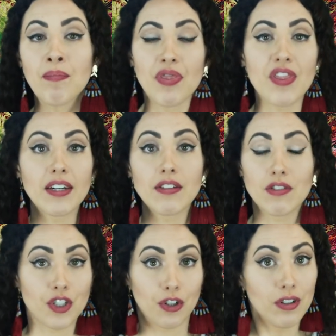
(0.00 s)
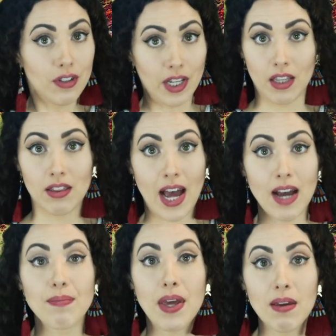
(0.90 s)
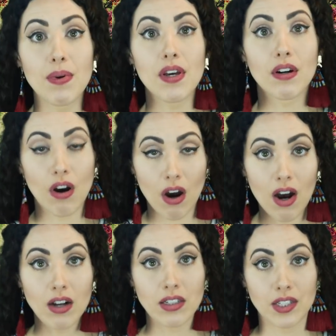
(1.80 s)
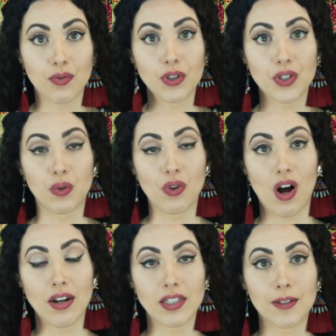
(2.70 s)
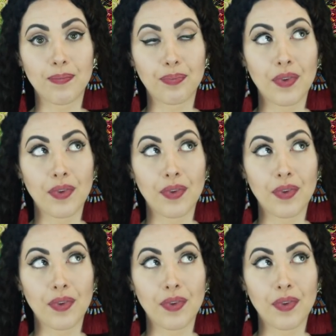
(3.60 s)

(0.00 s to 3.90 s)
then certainly that may be a cause for soul loss.